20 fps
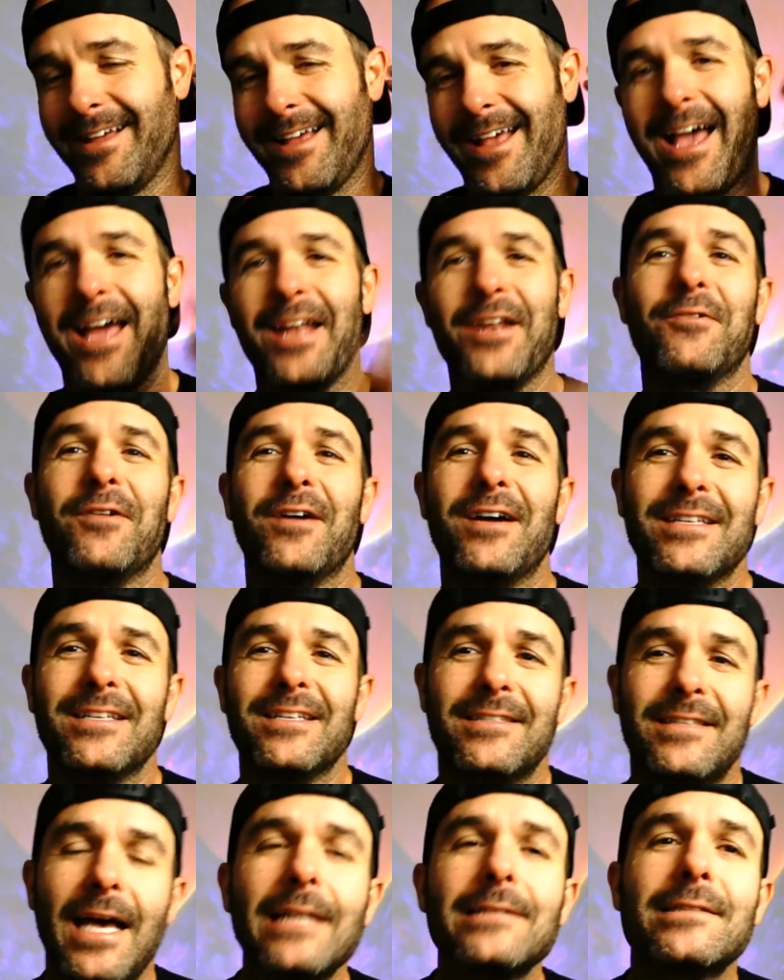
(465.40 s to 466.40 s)

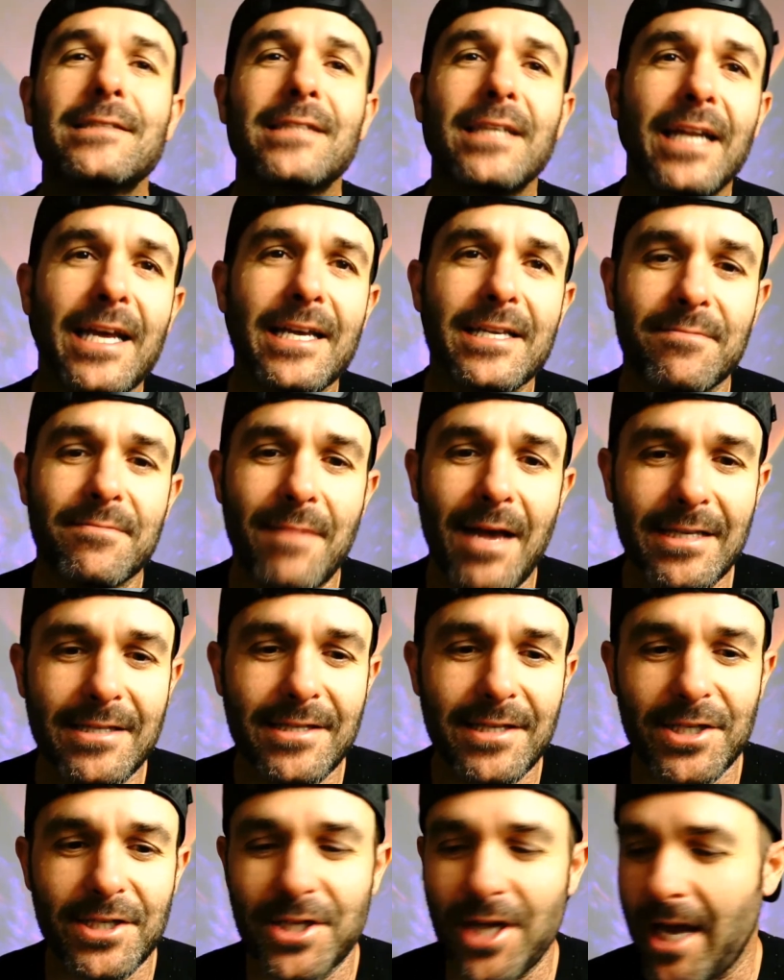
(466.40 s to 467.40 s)
Anyways, that's today's
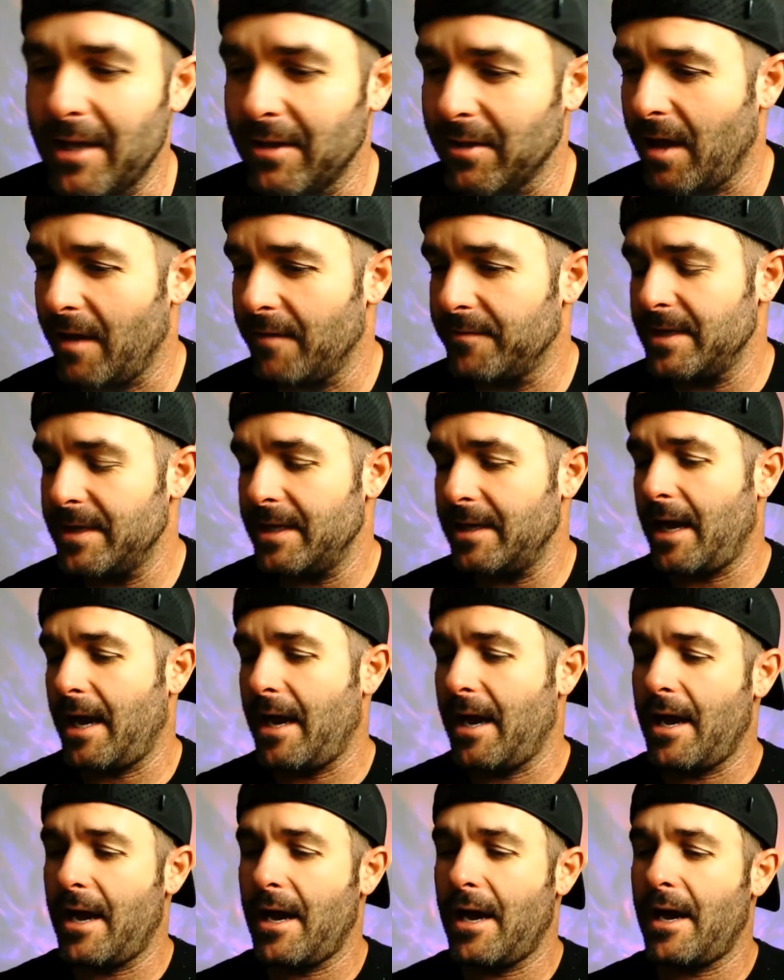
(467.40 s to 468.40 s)
message. I loved it.
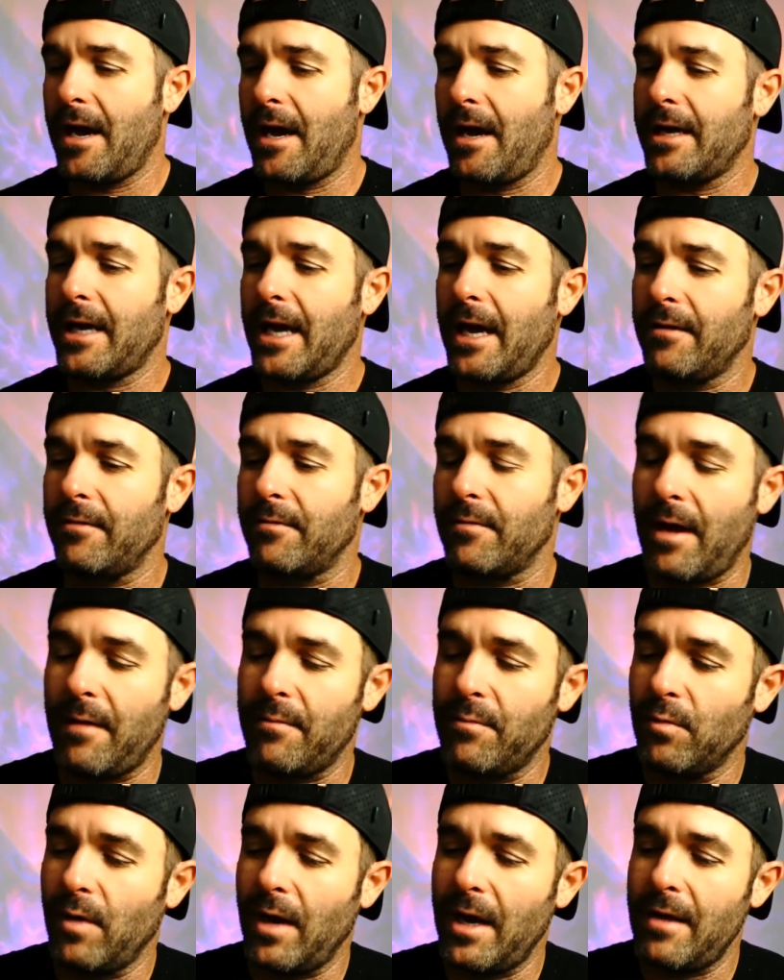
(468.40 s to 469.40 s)

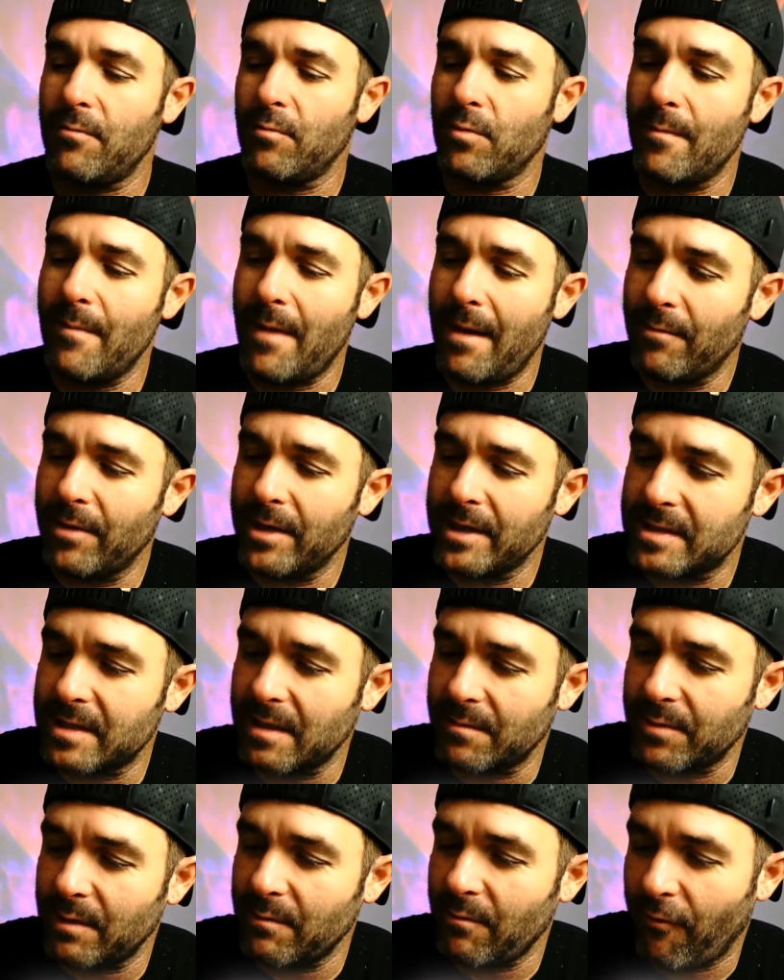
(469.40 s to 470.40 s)
I'm remembering
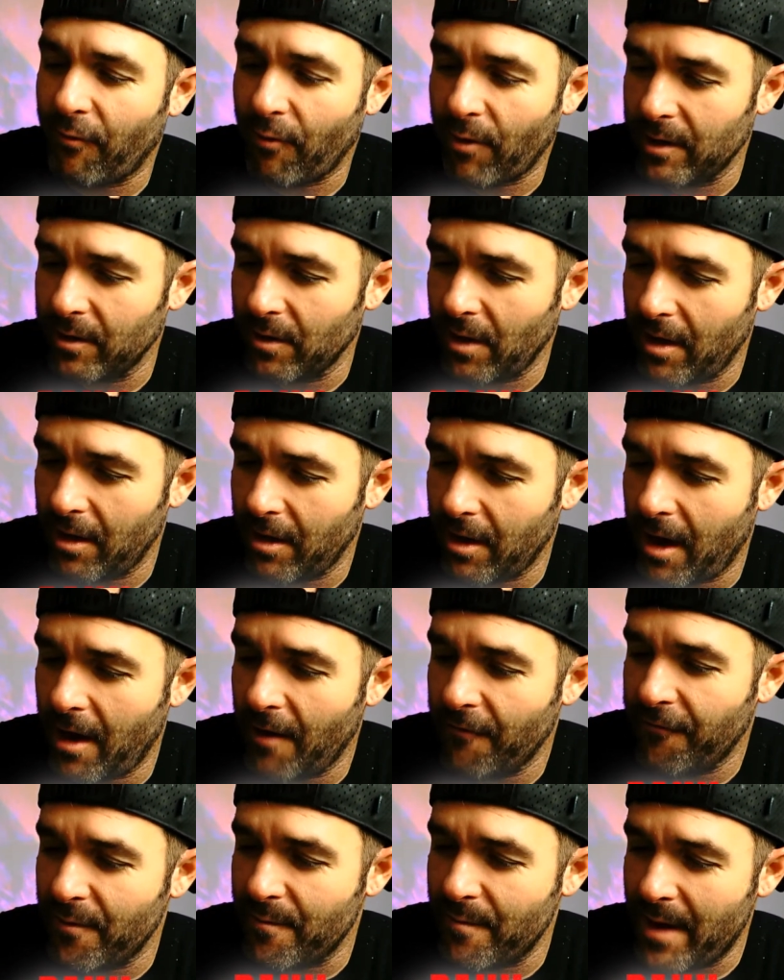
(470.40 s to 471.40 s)
something before I log
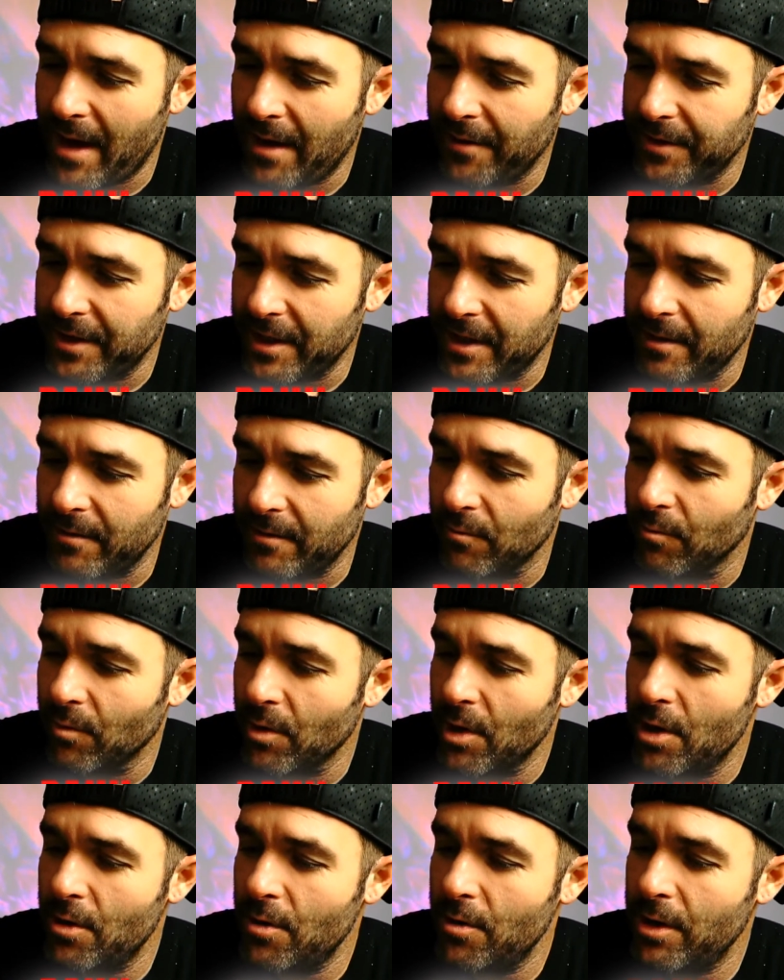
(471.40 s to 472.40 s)
off about the
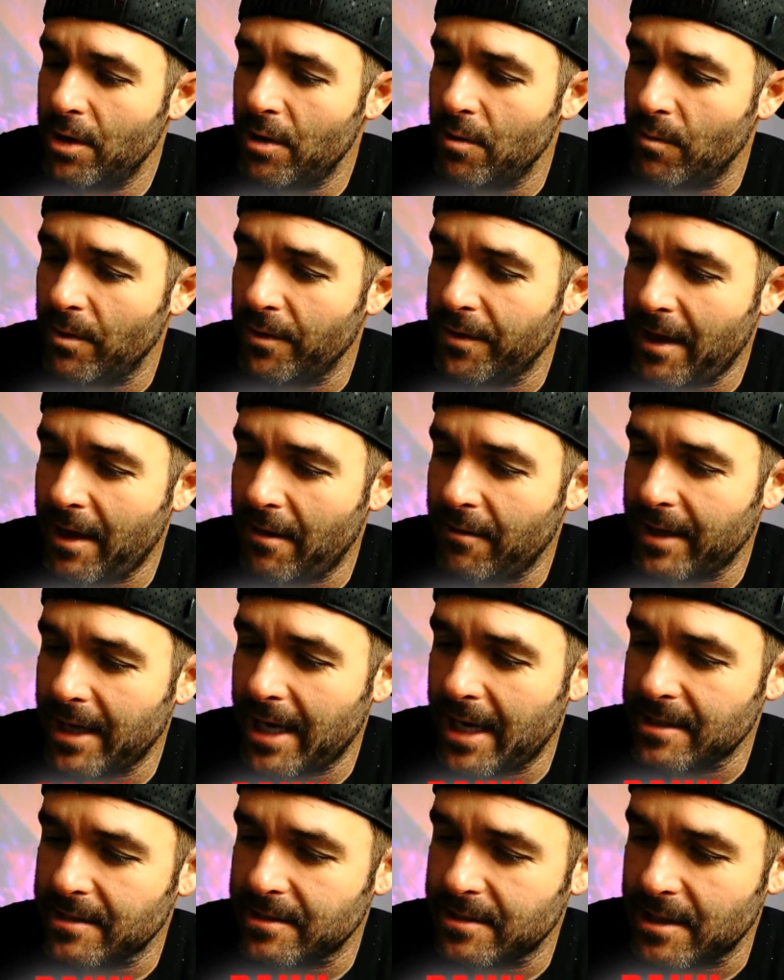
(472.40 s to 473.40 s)
road without
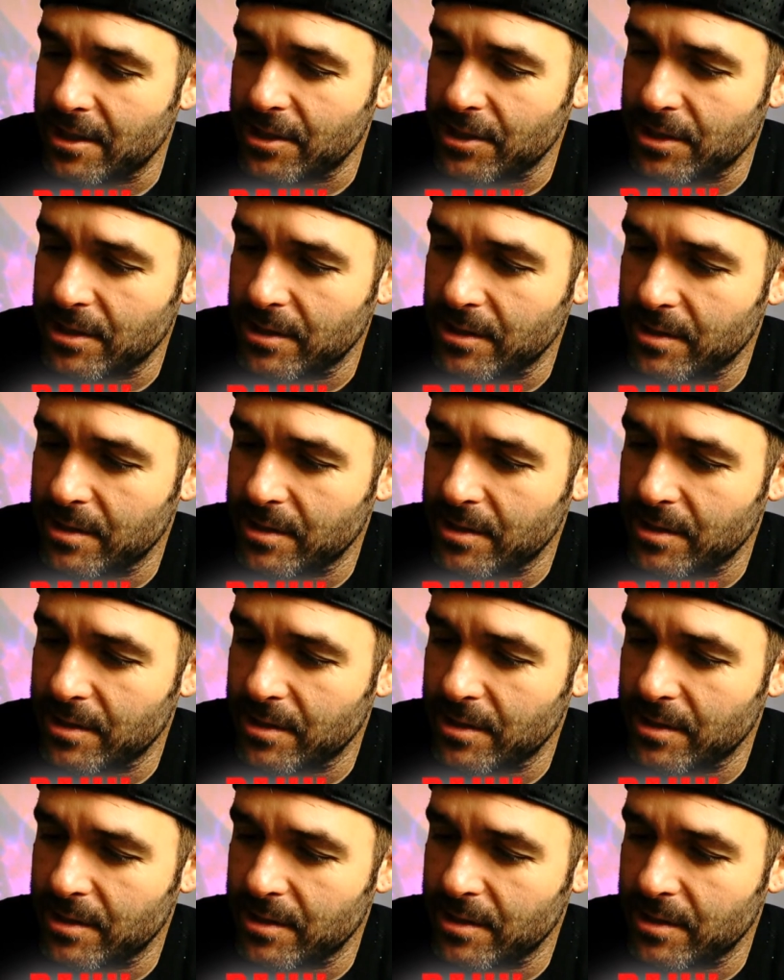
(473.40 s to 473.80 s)
gas stations.